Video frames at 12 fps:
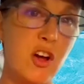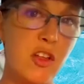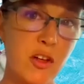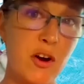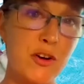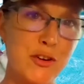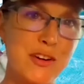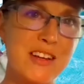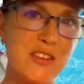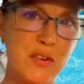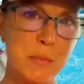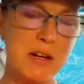the harder it
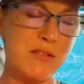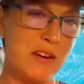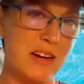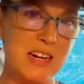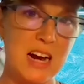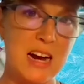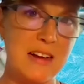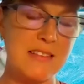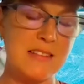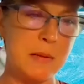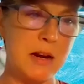is for me to find guides.